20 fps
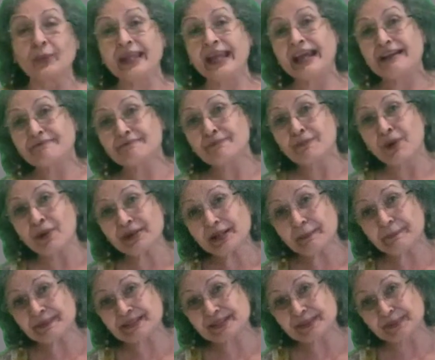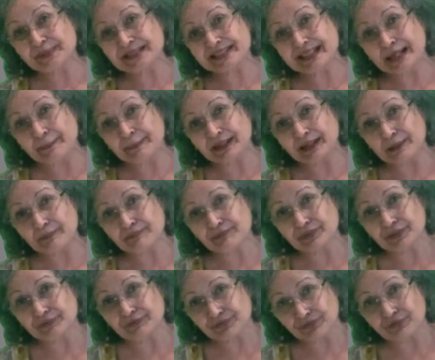We have more episodes coming
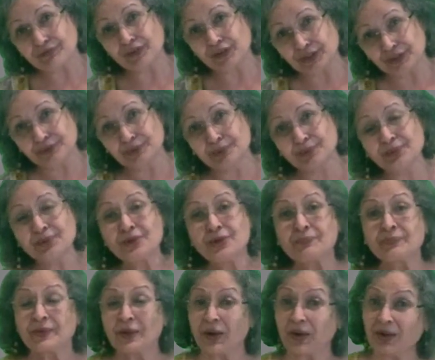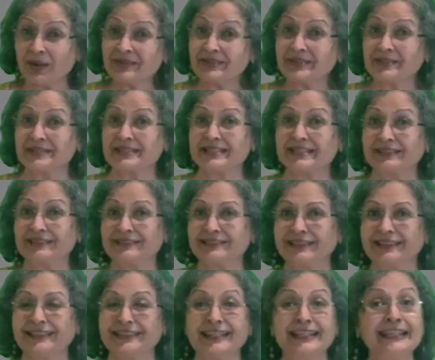up for you on
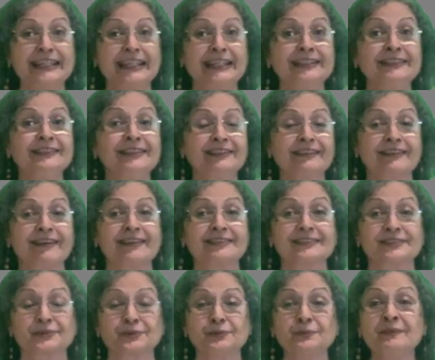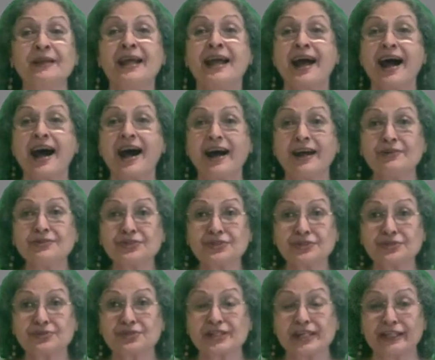critical thinking in the classroom. How
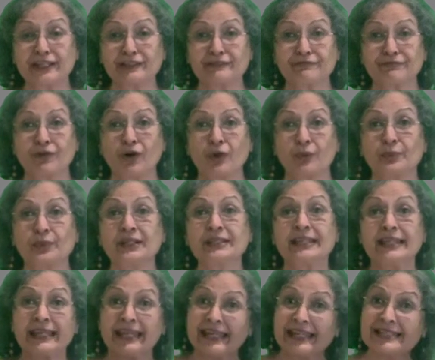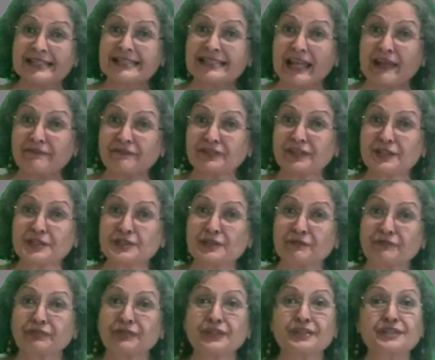do you take it forward in several
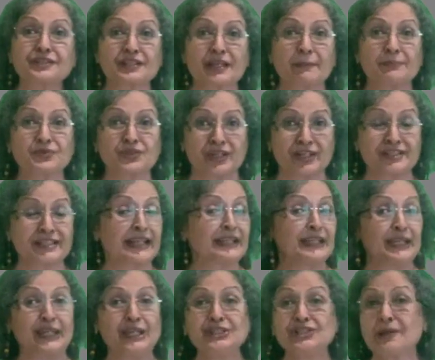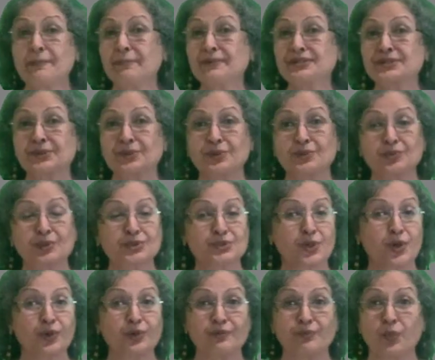different subjects? And each episode will
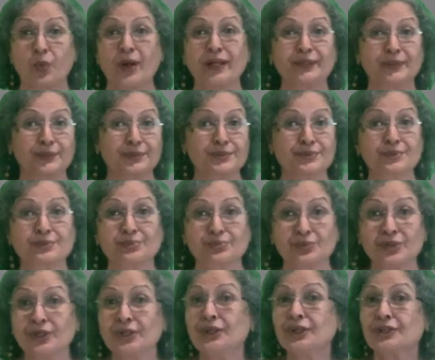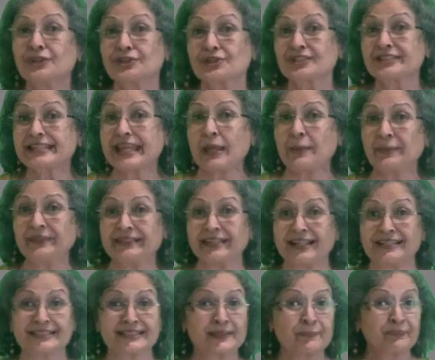talk of one or two. So stay with
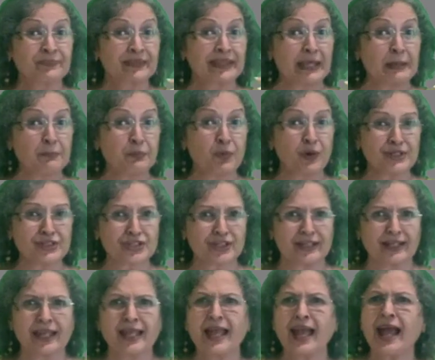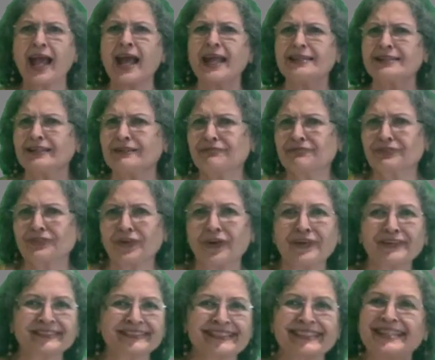us, keep watching, and of
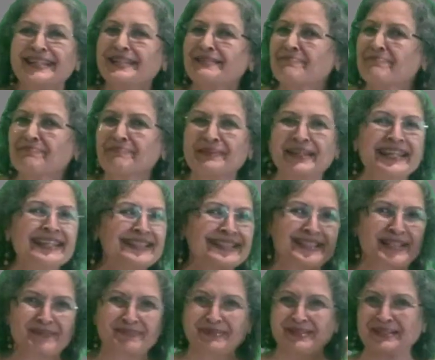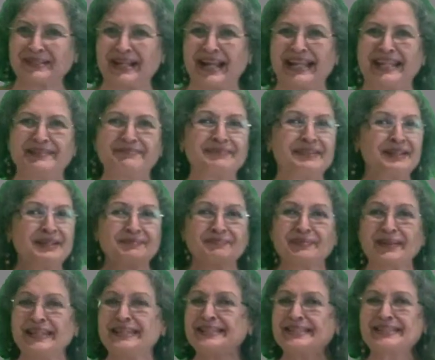course, please subscribe,
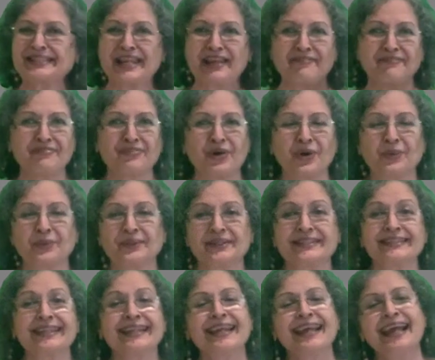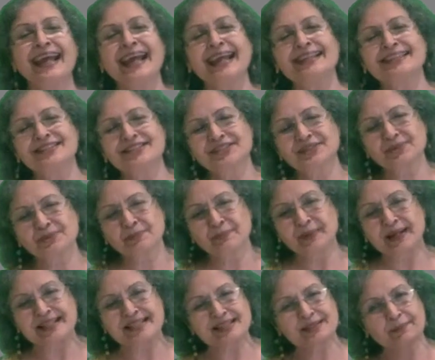please share forward, and do
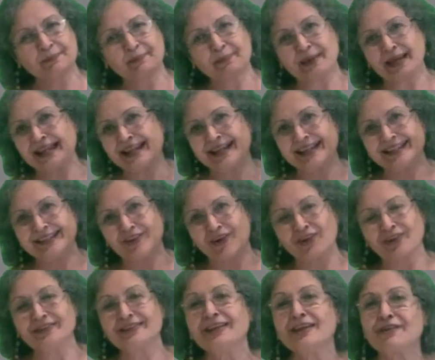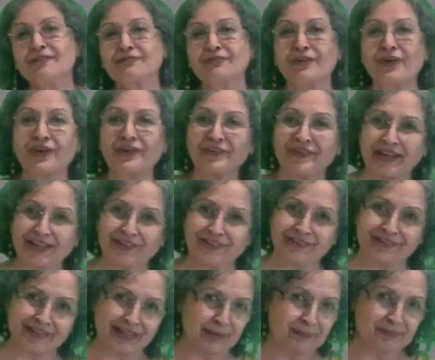press the bell icon for
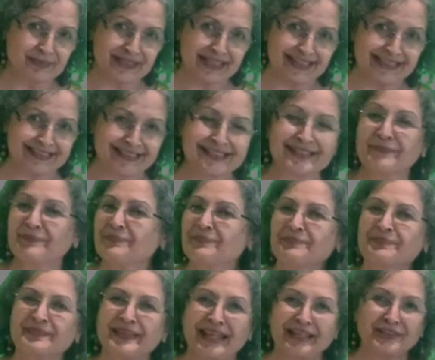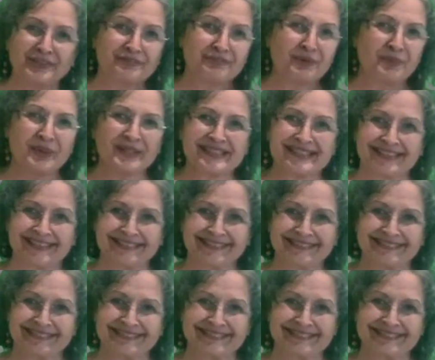regular updates. Thank you for watching.